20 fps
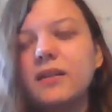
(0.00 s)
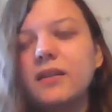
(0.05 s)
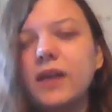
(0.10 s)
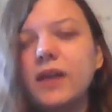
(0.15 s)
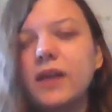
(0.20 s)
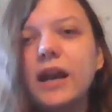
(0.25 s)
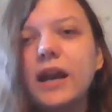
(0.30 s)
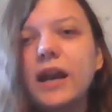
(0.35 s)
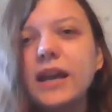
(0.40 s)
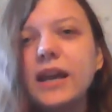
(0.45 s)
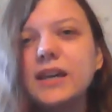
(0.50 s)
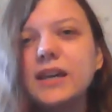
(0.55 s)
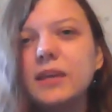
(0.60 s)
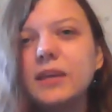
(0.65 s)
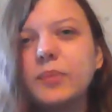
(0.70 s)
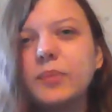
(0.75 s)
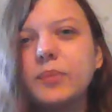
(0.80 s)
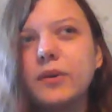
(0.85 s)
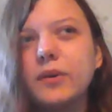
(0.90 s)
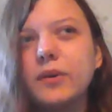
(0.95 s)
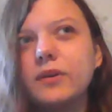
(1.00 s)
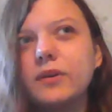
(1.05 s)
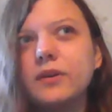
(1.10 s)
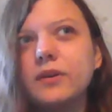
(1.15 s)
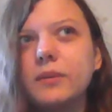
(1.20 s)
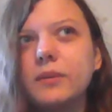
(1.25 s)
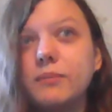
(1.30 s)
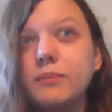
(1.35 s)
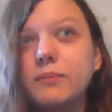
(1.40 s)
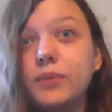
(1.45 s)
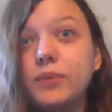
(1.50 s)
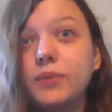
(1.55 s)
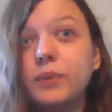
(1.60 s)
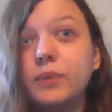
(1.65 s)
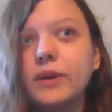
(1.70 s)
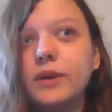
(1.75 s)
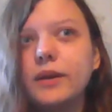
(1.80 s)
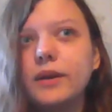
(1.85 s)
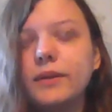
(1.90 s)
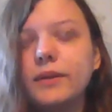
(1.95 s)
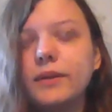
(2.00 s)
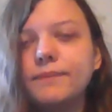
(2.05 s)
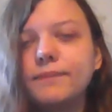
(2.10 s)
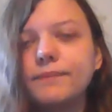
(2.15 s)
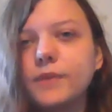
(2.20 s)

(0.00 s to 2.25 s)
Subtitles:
I like it, but I'm pretty bad at it.